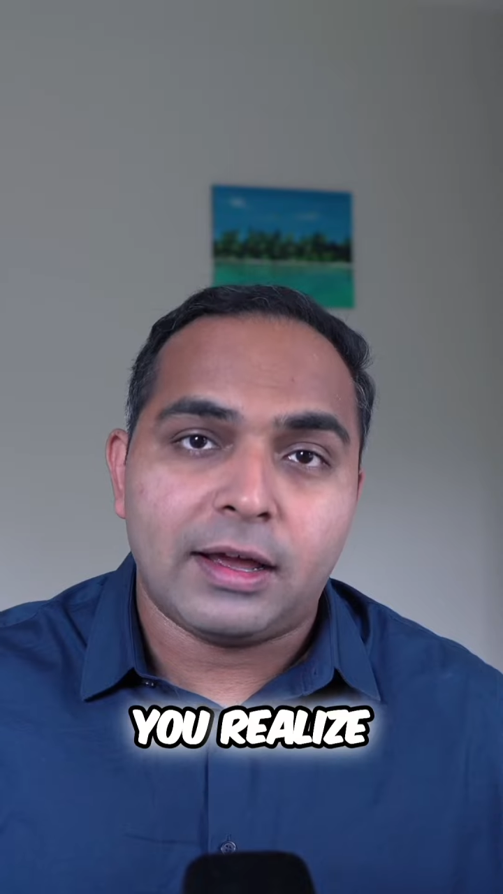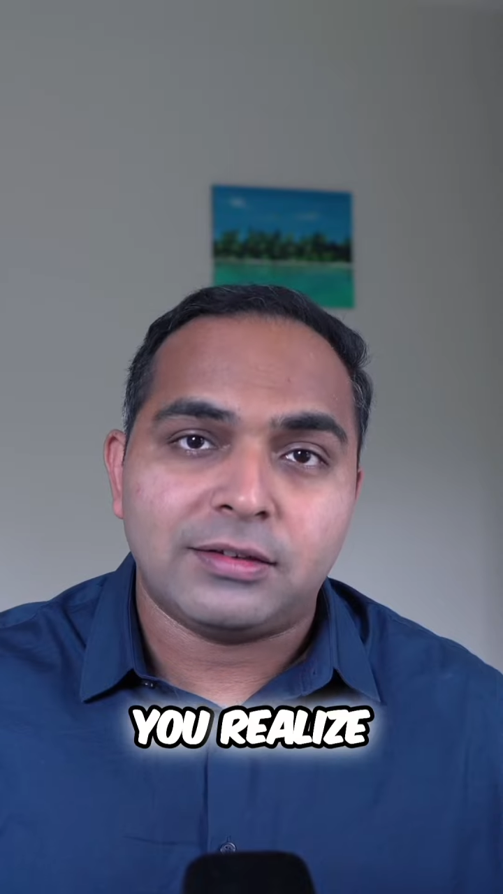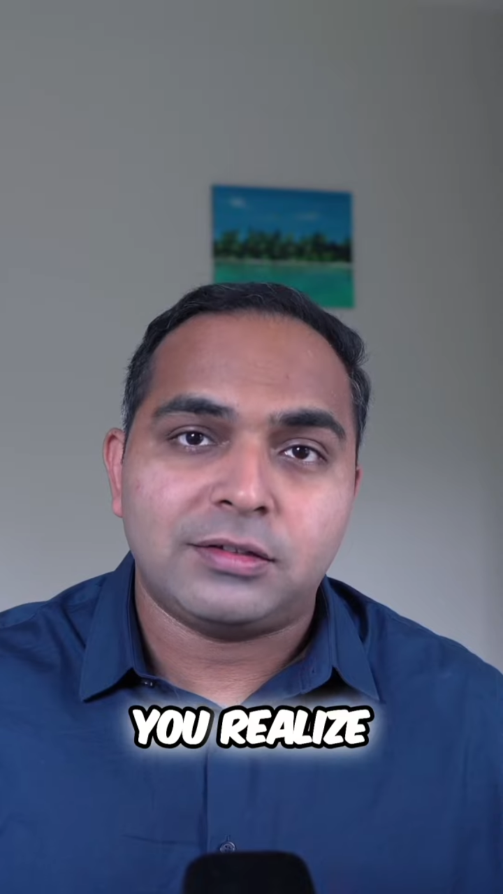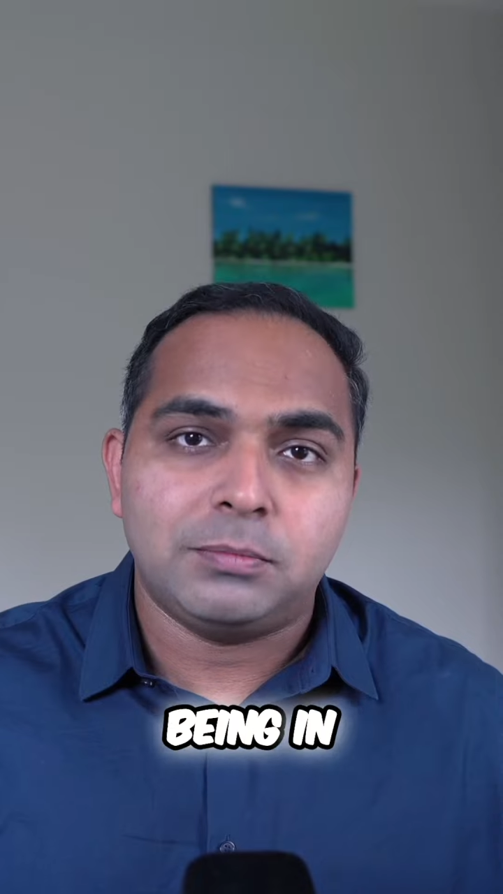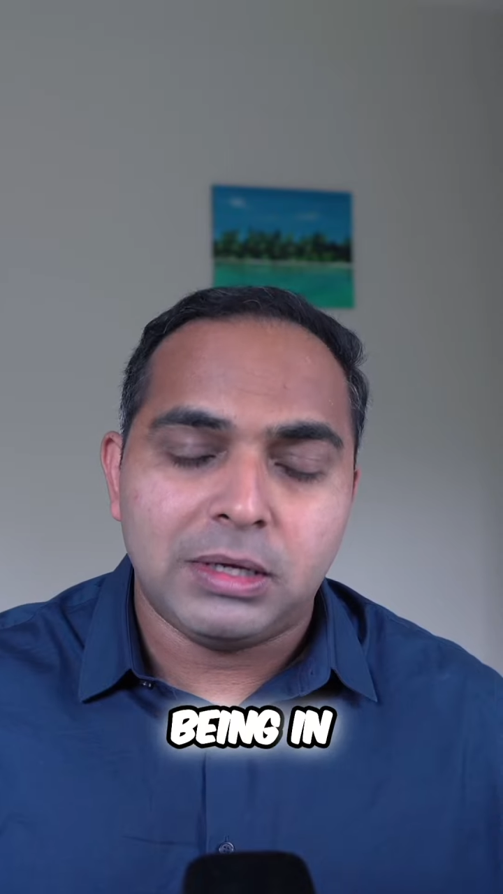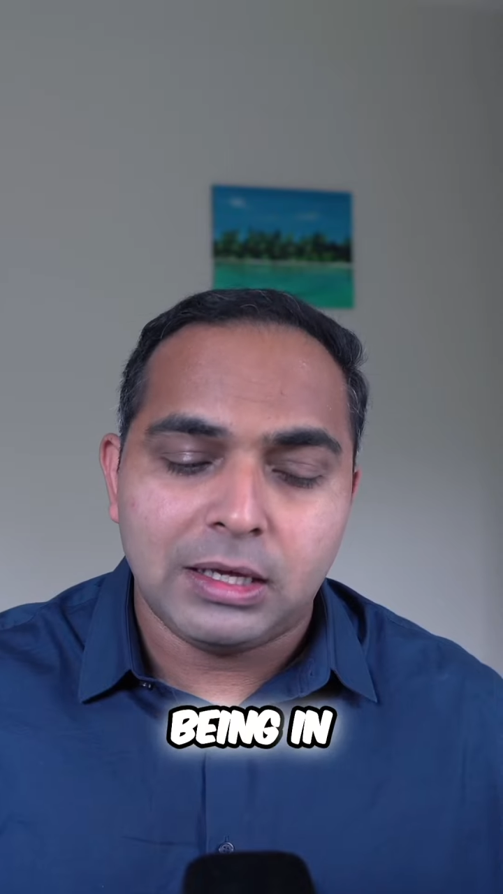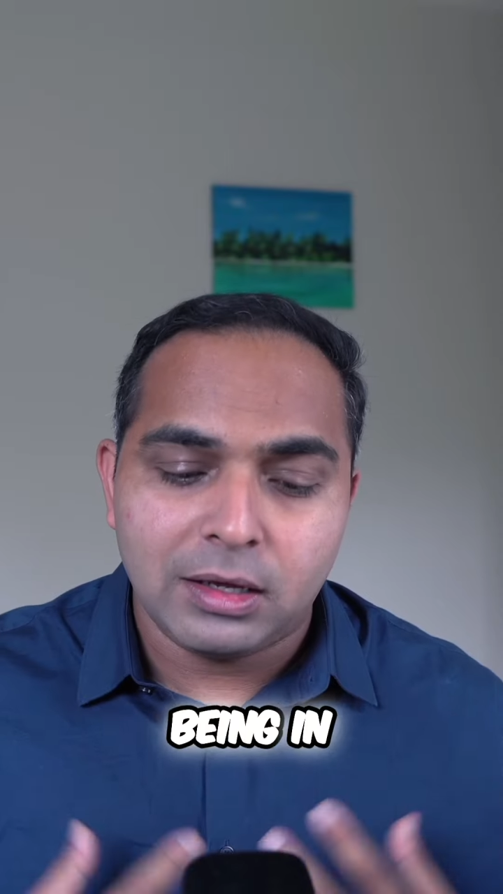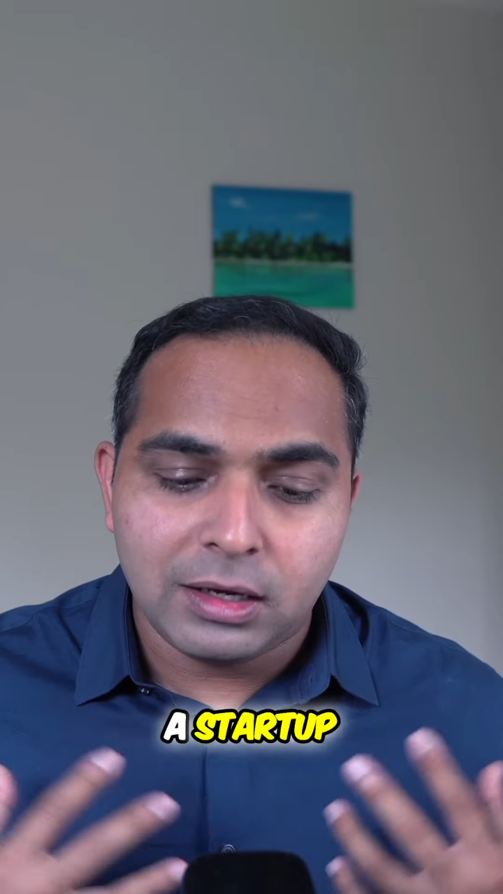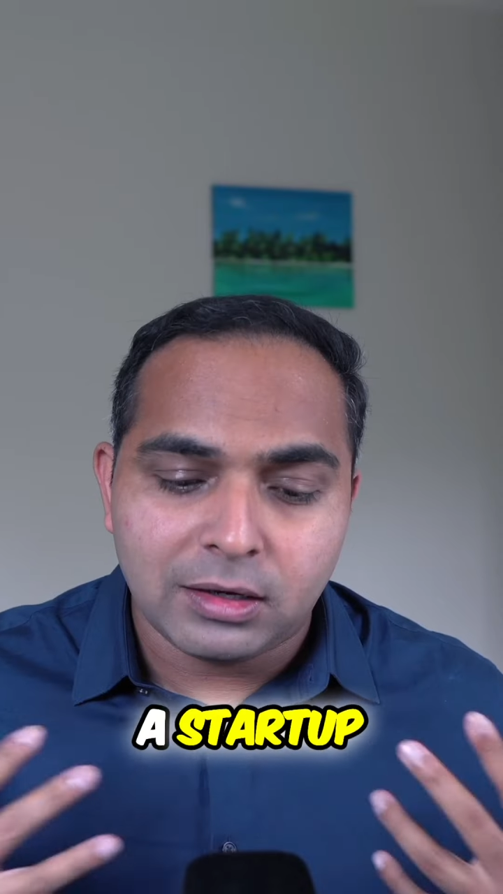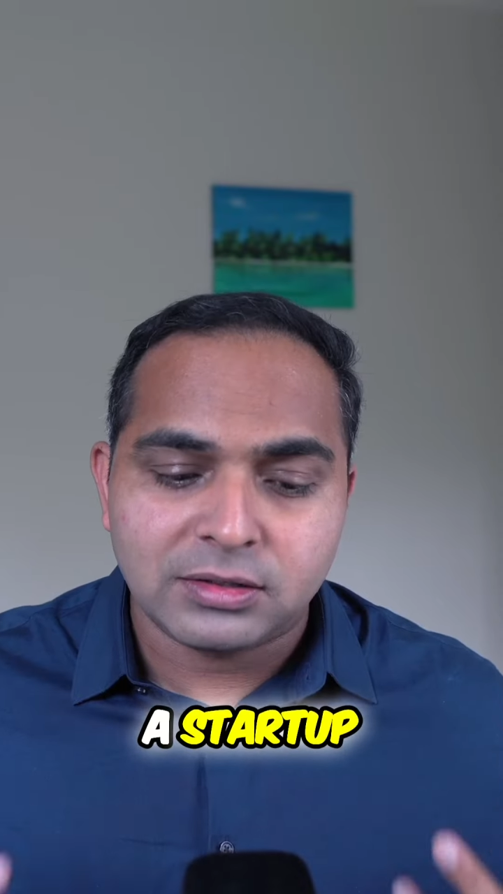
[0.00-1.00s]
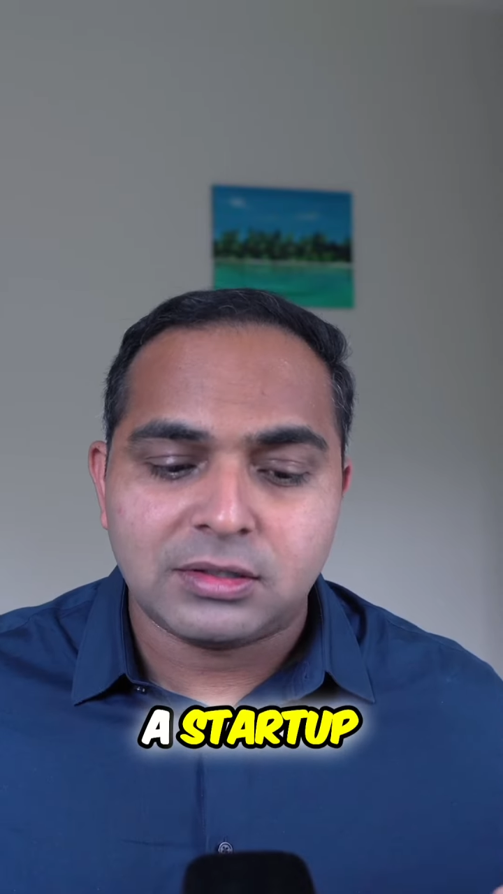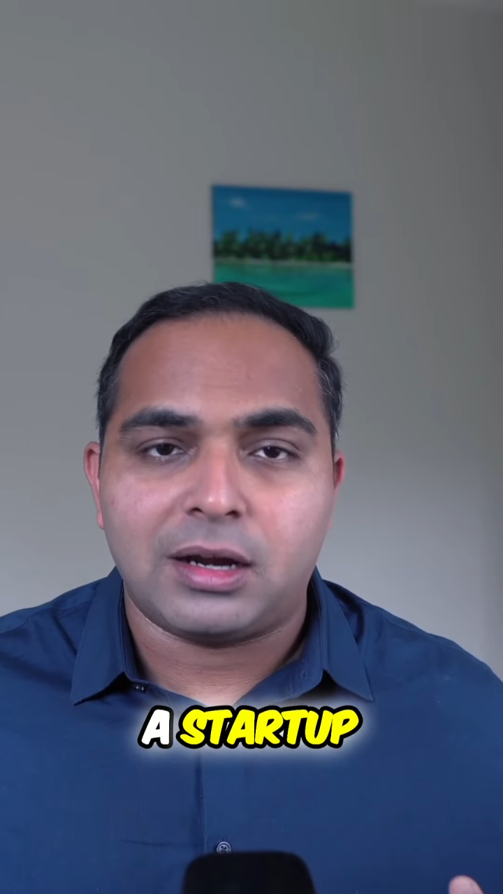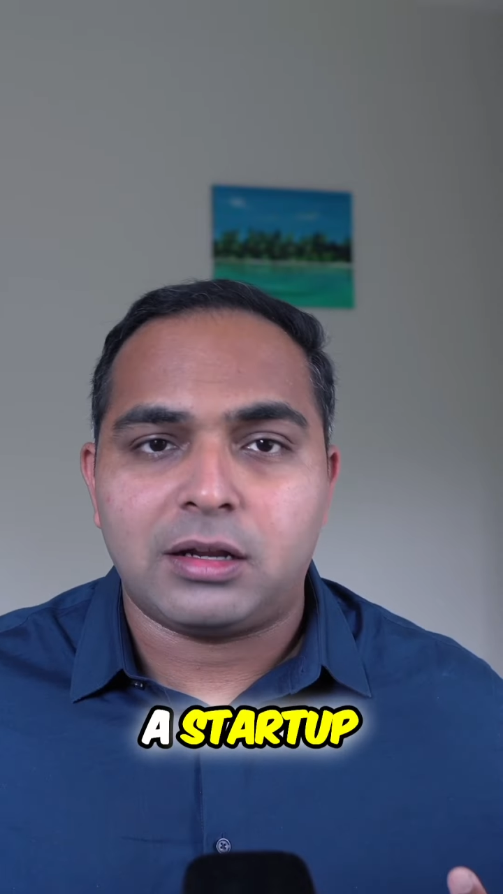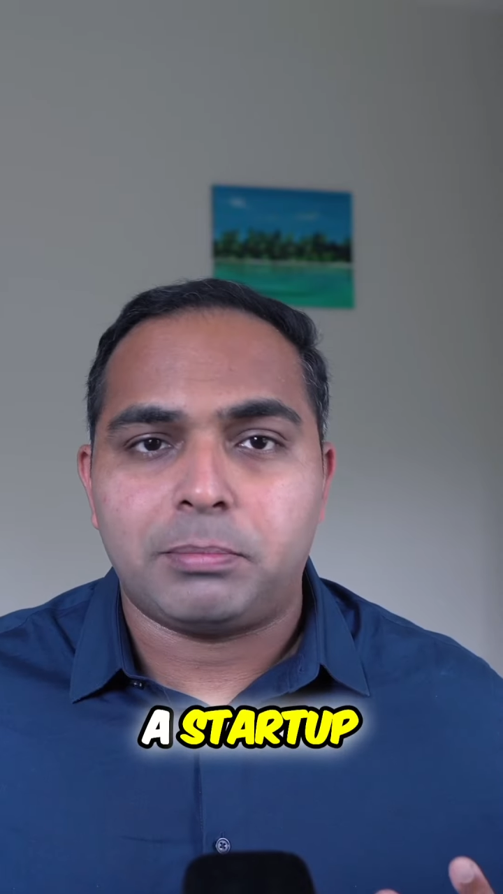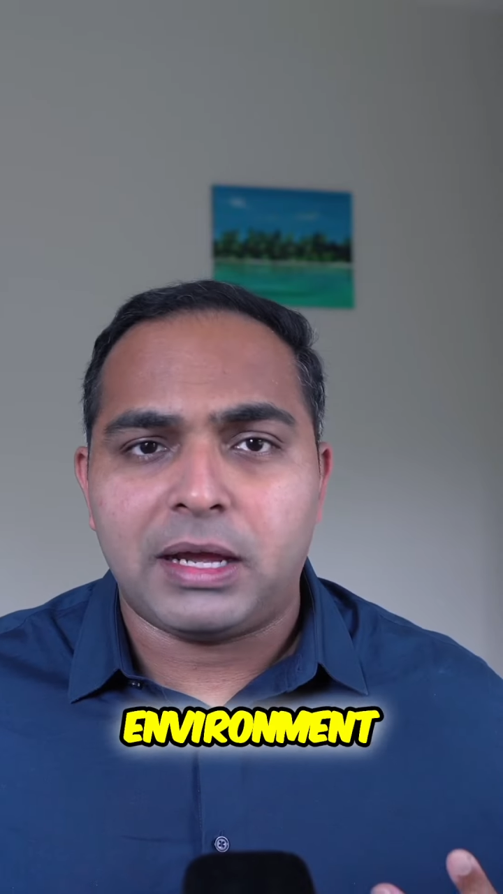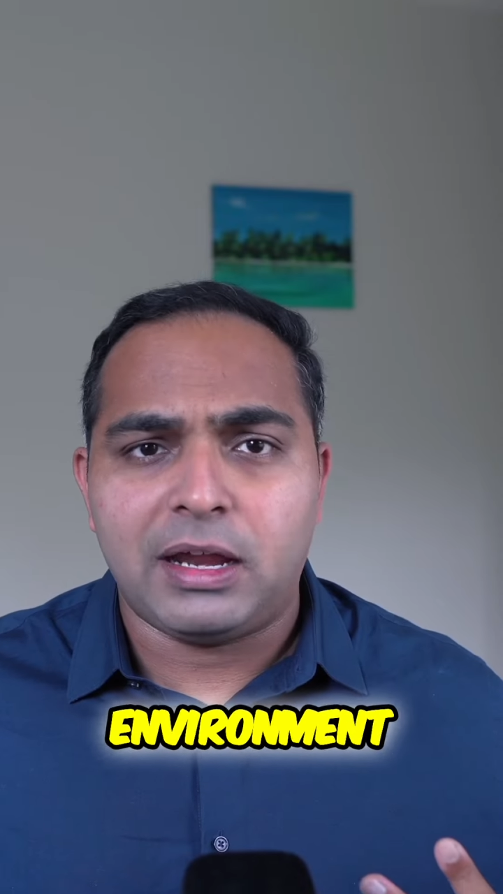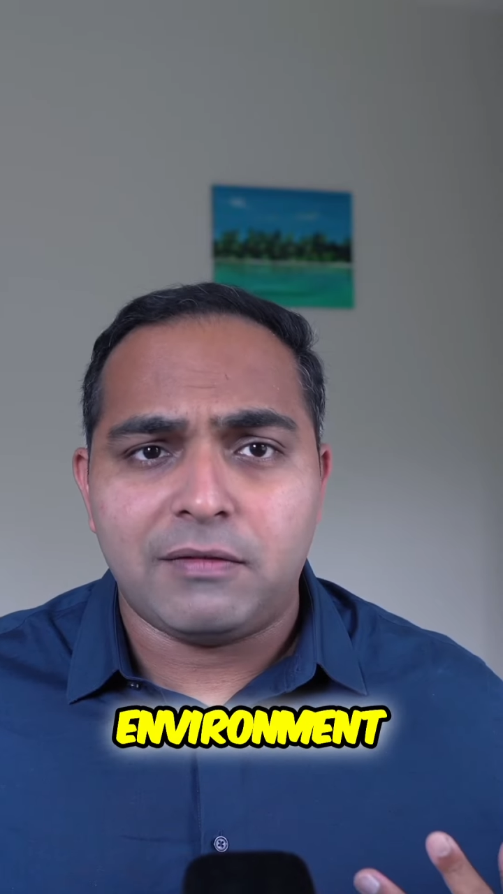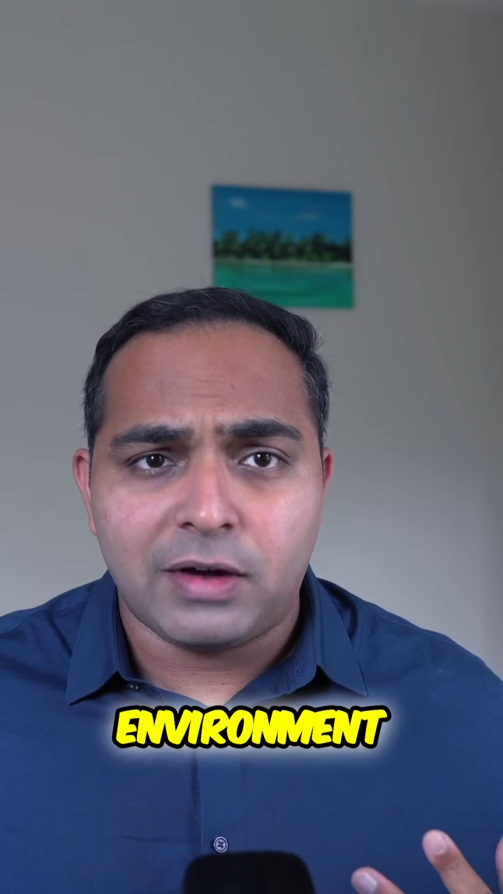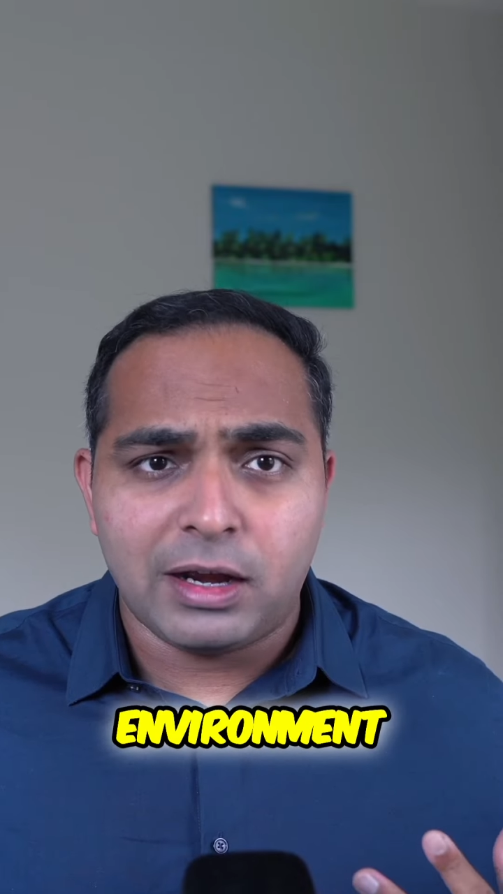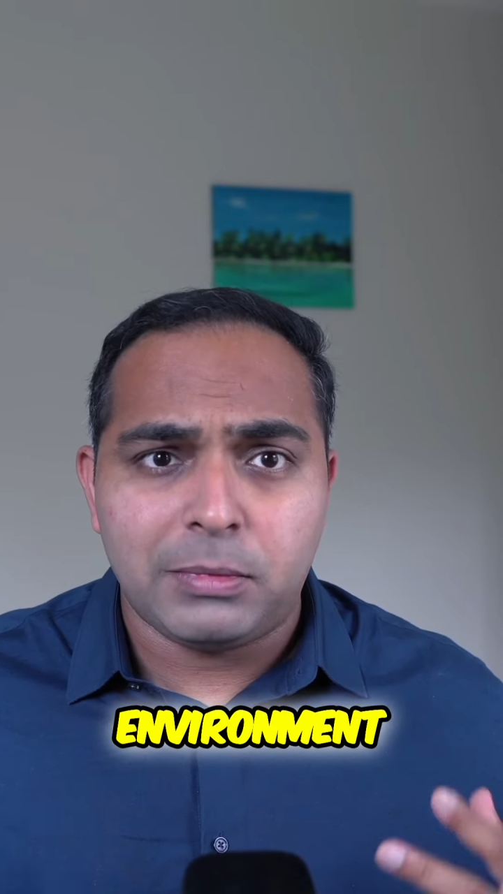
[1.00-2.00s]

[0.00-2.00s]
being in a startup environment.